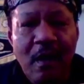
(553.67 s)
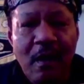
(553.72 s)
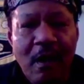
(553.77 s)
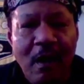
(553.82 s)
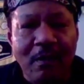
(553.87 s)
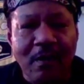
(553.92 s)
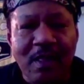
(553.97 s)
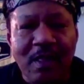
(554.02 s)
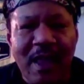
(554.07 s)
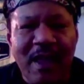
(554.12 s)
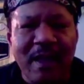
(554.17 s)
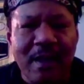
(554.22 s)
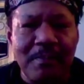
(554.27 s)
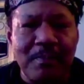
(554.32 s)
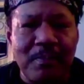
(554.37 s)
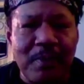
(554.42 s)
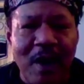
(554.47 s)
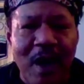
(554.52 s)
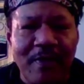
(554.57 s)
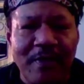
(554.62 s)
Our
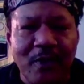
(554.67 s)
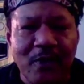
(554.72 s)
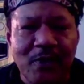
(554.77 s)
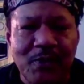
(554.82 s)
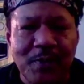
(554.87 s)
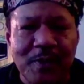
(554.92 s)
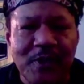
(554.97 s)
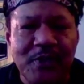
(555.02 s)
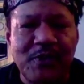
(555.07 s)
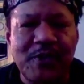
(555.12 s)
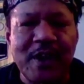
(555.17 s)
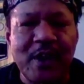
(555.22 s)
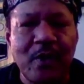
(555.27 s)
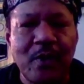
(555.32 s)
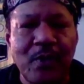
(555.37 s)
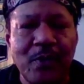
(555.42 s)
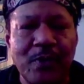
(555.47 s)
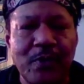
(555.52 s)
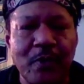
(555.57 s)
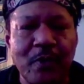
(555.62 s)
Tlingit brothers will see
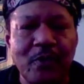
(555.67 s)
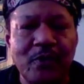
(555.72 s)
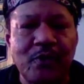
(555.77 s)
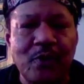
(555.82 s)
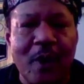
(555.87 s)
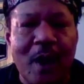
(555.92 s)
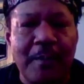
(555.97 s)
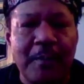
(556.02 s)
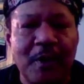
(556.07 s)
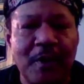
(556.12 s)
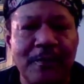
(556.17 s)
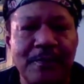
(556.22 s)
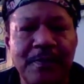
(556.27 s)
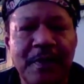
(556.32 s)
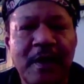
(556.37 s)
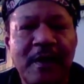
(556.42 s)
you through trouble.